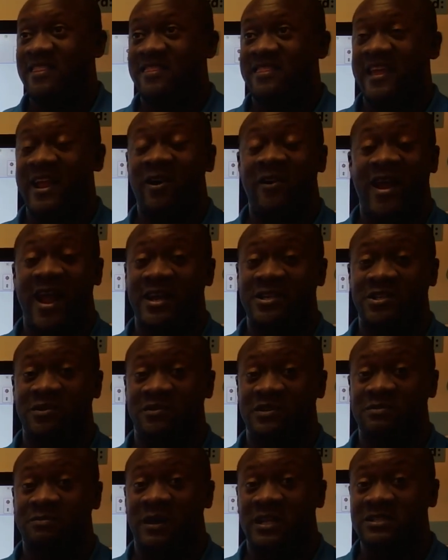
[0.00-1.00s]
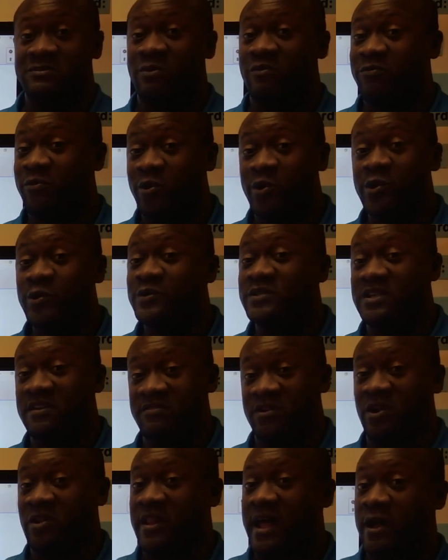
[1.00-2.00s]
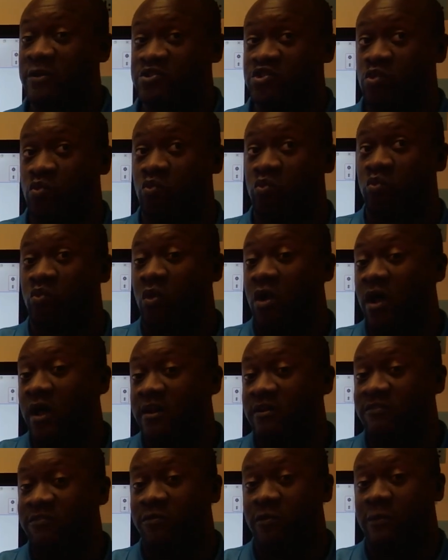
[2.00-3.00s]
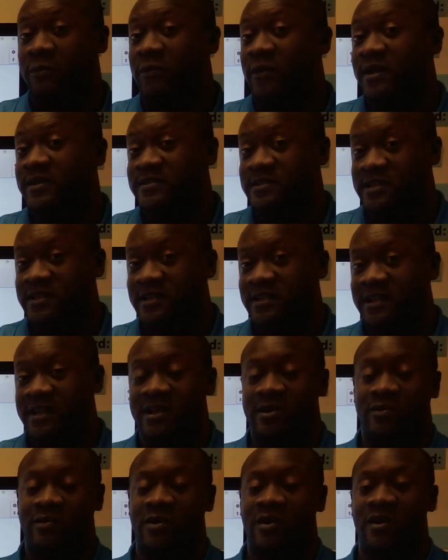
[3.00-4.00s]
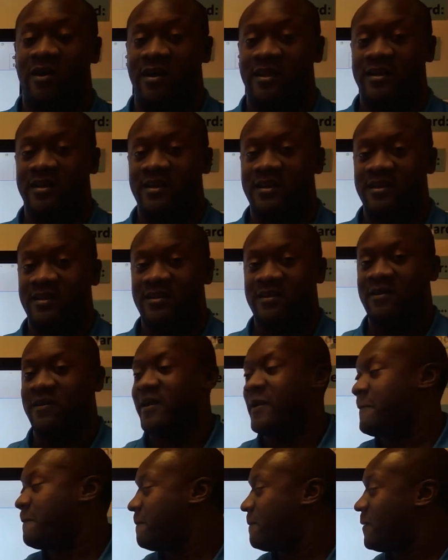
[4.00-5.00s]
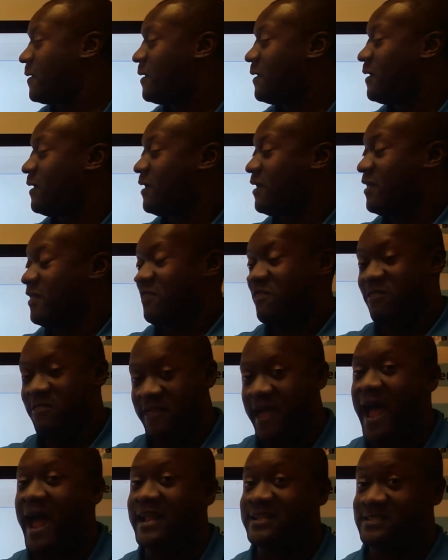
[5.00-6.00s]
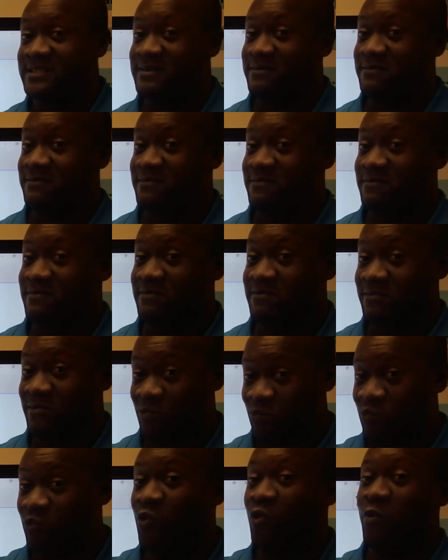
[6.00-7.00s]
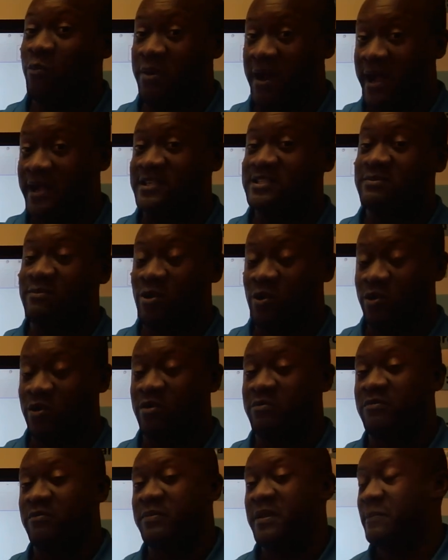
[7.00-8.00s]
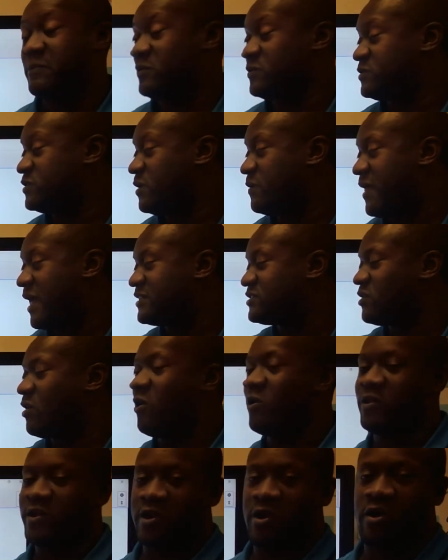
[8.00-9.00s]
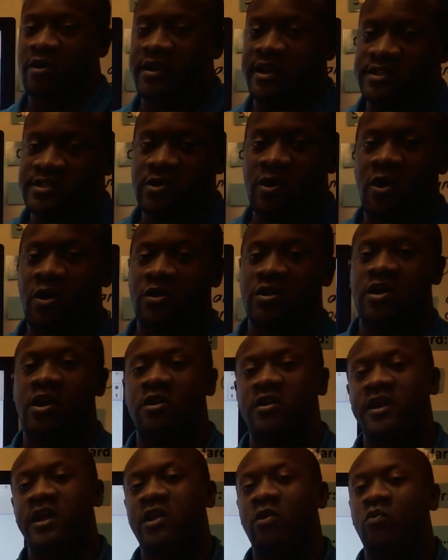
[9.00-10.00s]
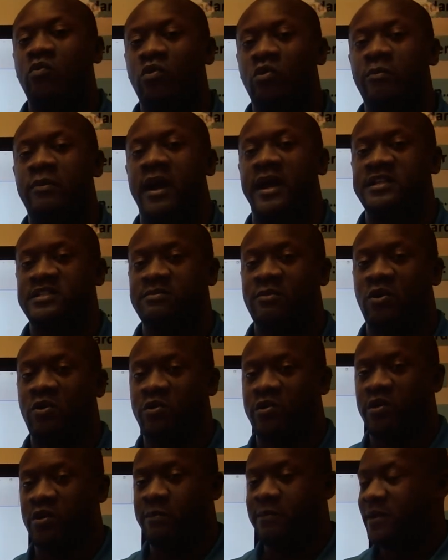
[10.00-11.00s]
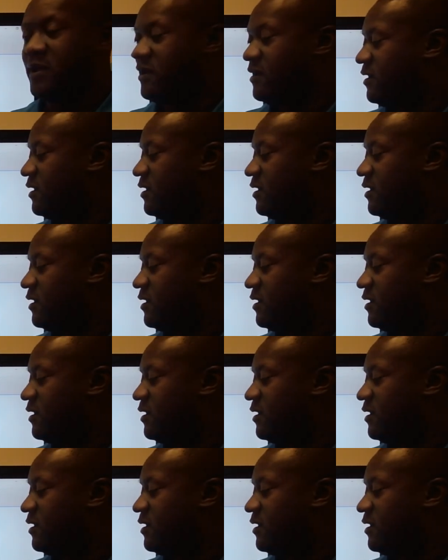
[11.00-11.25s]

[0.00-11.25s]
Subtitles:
They're actually responsible for who's even allowed to run for president in Iran. All right? That's ruled by a small group of people. So that's oligarchic. So oligarchic, ruled by a small group.